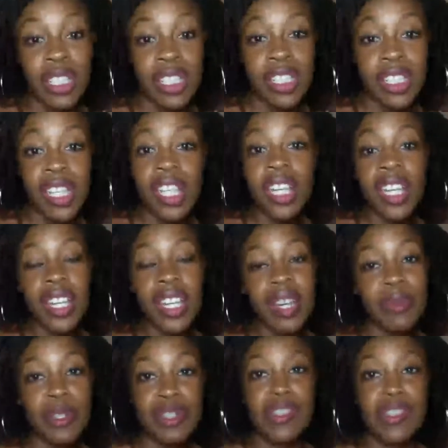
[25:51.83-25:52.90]
was crowded
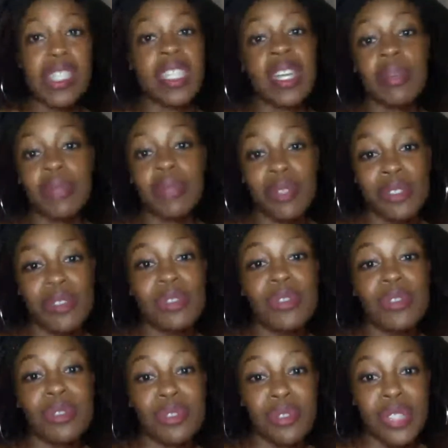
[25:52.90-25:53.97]
most of the
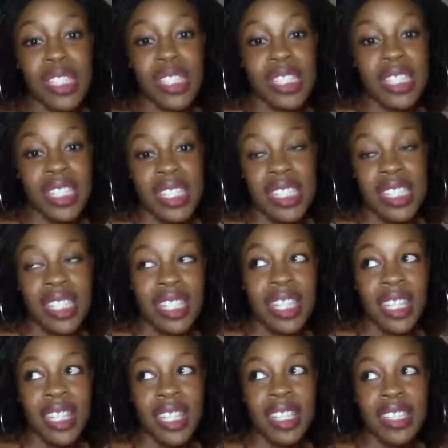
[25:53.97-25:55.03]
time. There was no social
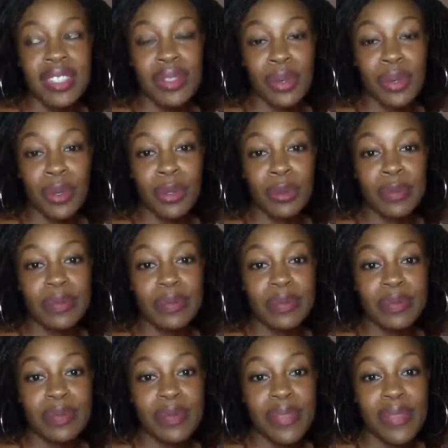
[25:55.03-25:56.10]
distancing.
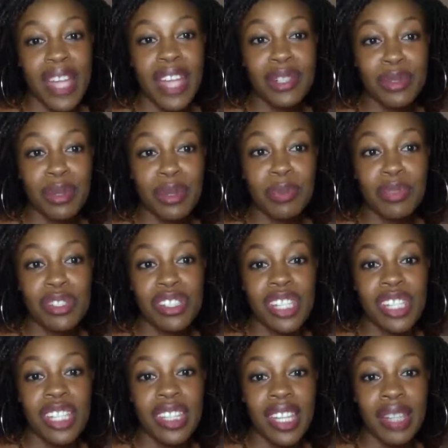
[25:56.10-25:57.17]
So I do
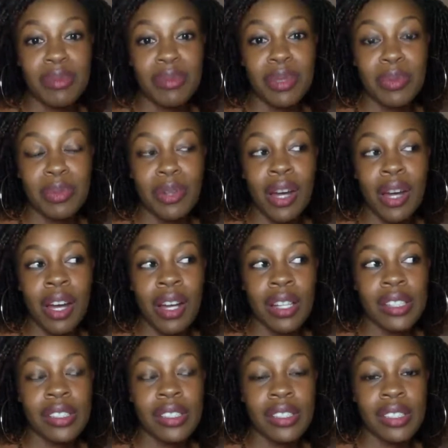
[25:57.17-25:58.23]
appreciate that people
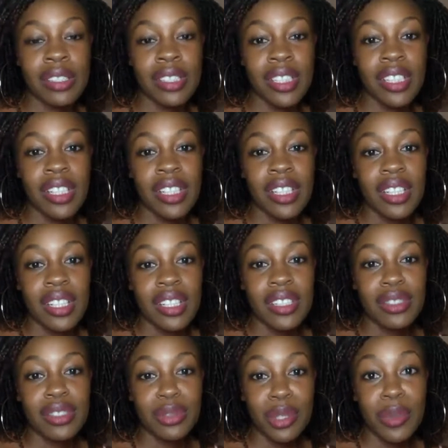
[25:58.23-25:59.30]
are
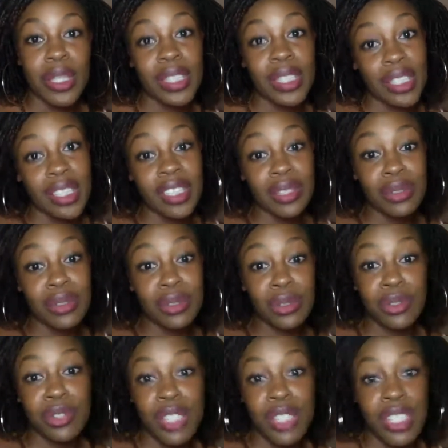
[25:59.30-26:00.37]
doing what they need to
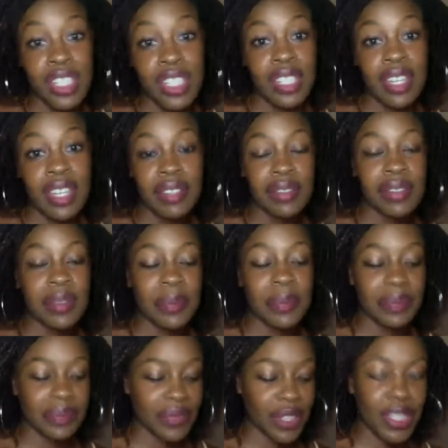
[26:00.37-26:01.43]
do to stay safe,
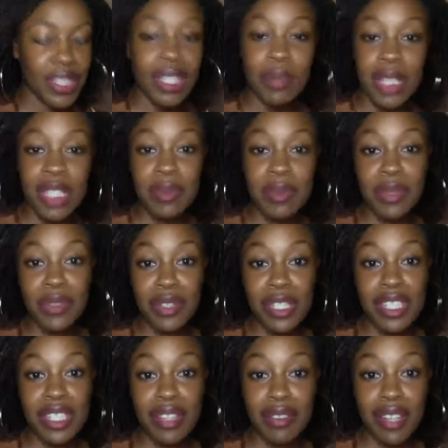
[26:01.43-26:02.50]
because that makes me feel
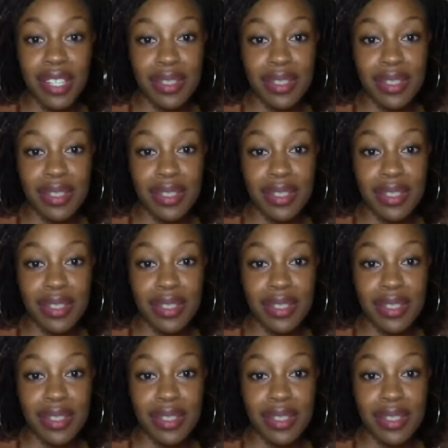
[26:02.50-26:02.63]
safer